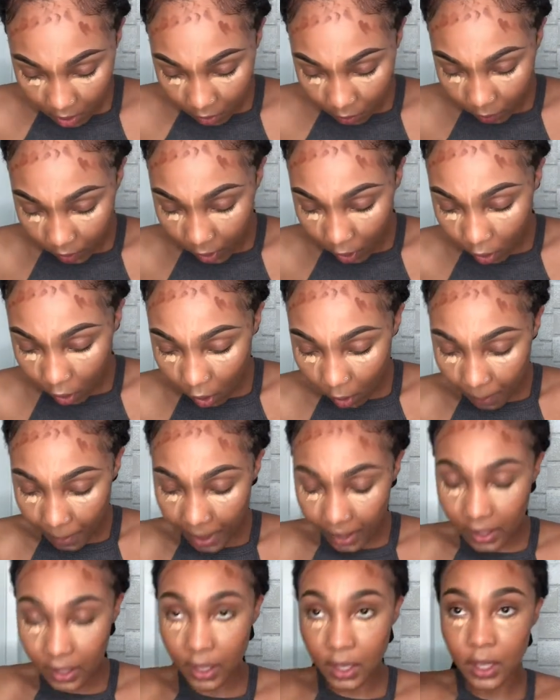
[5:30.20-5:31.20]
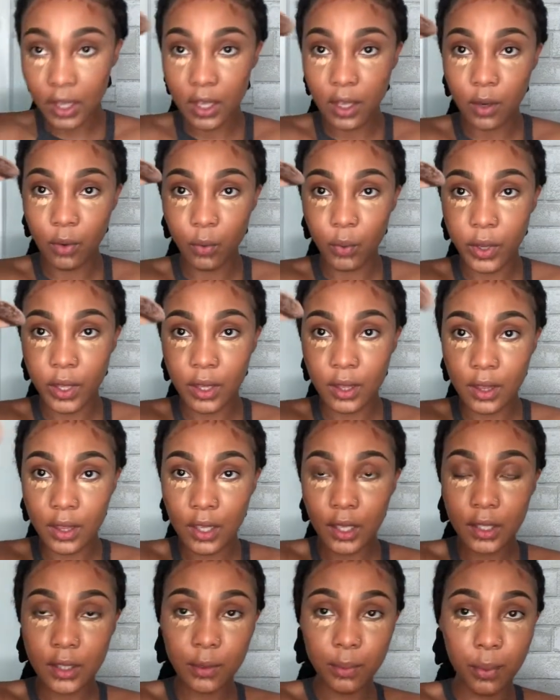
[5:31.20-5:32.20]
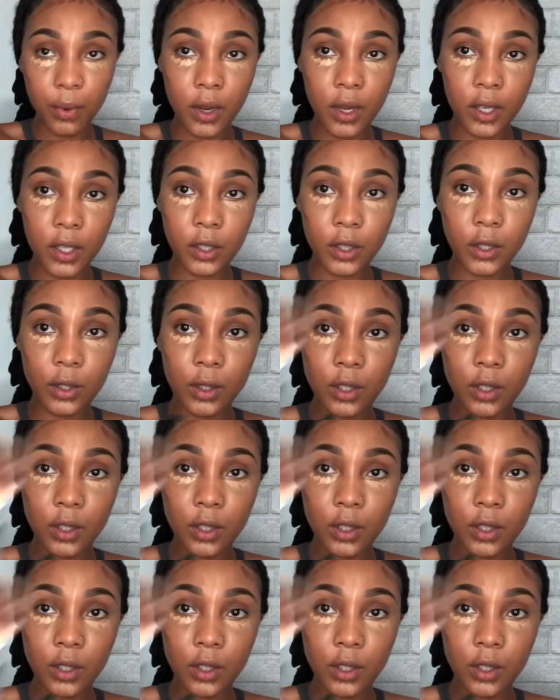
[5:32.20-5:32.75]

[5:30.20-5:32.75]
just gonna go back in with this brush.